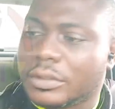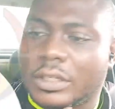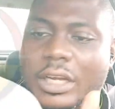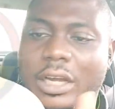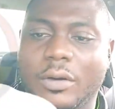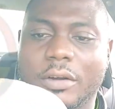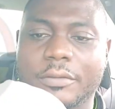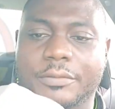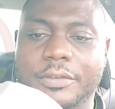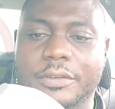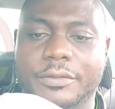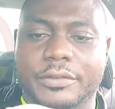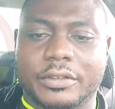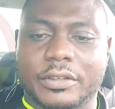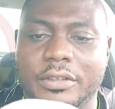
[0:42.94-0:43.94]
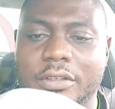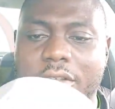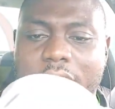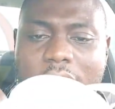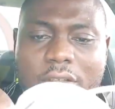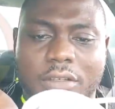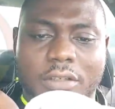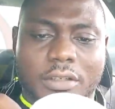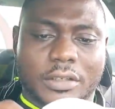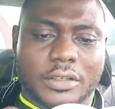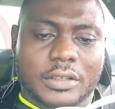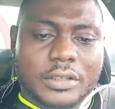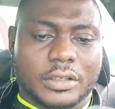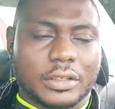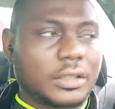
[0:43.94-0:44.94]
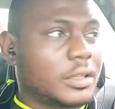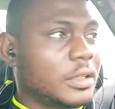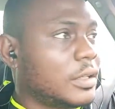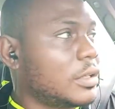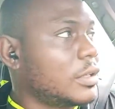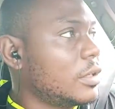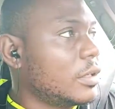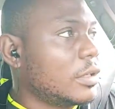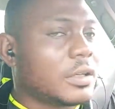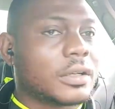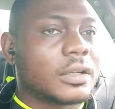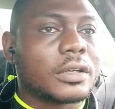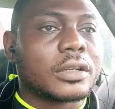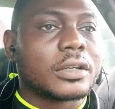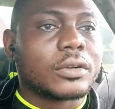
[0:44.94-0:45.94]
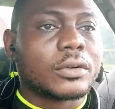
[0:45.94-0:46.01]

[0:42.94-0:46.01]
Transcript: Look at 150. I'm going to pack you off, man.